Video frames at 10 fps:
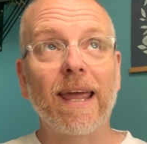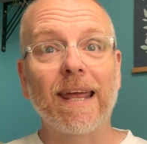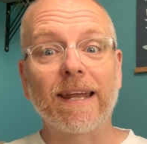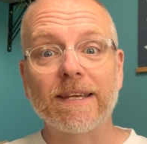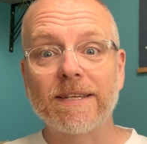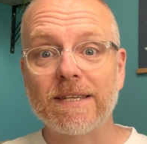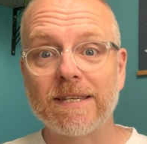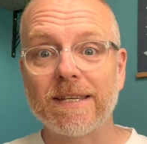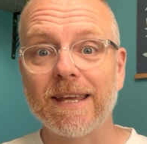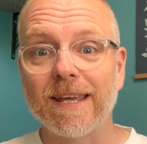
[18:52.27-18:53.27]
in a
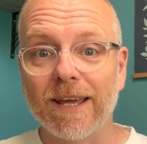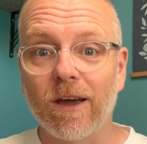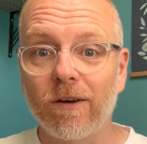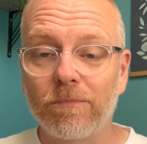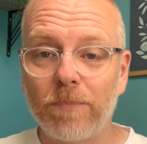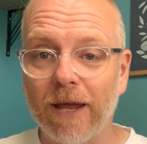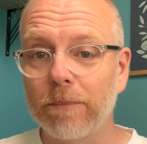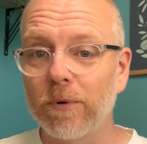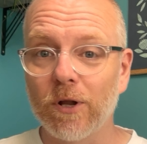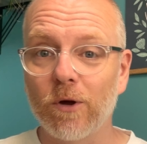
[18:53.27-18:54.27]
sea of
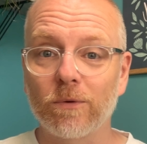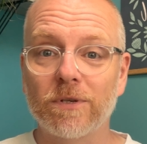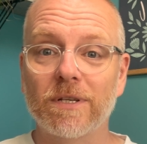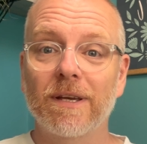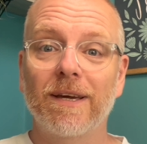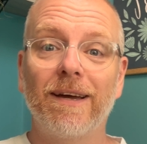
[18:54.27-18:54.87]
paper notes,